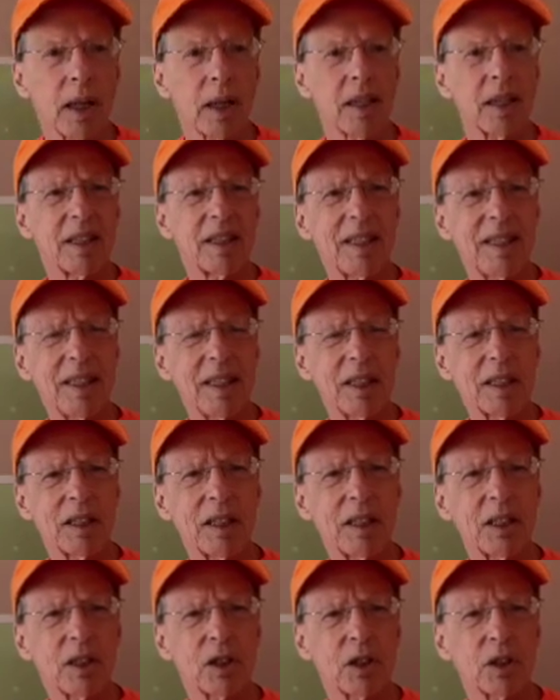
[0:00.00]
The
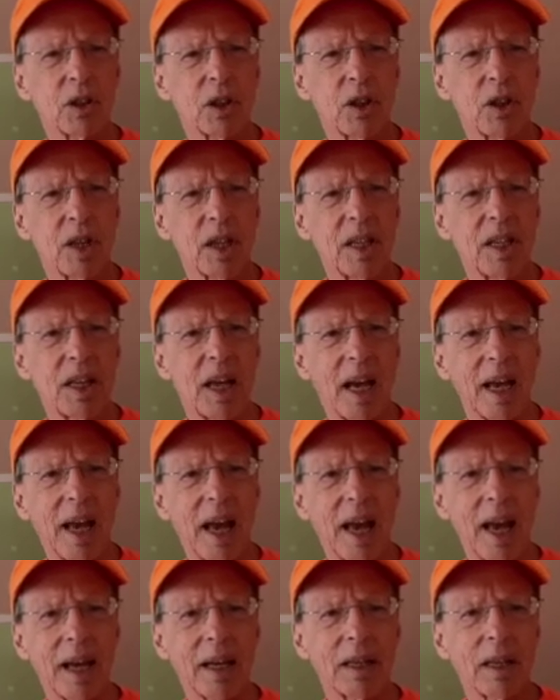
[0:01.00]
distance to the
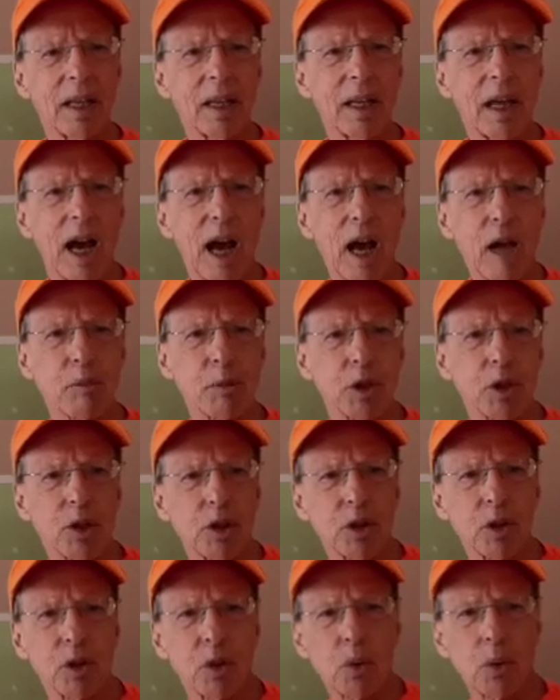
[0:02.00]
diagonally
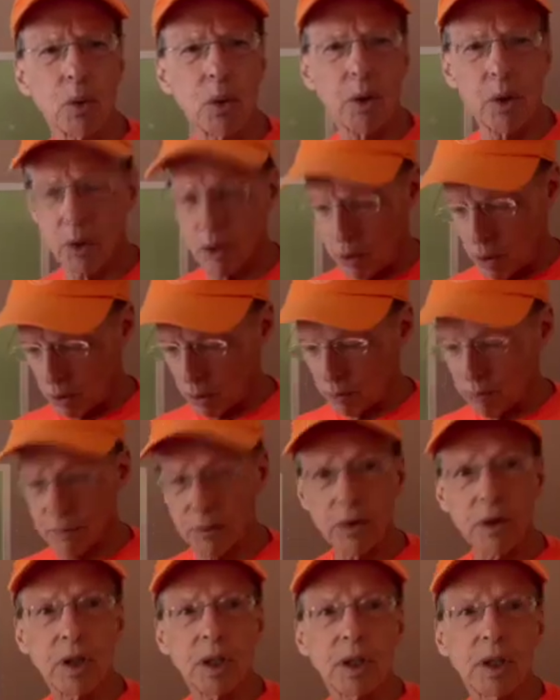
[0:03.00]
opposite corner of
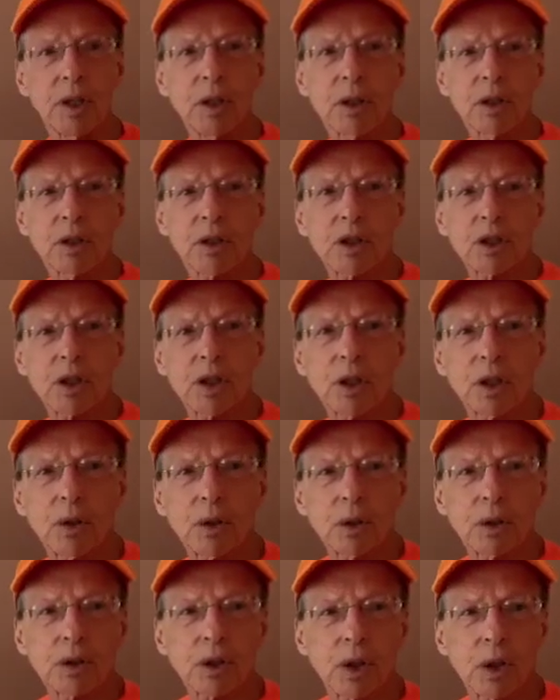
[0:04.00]
the
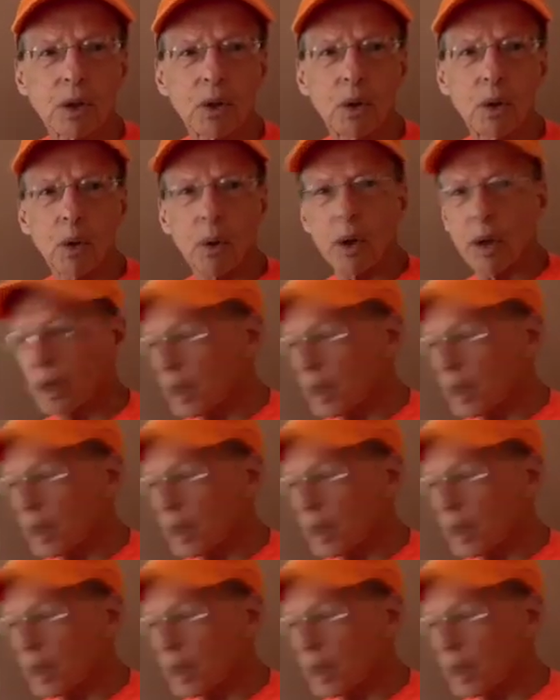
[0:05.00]
singles court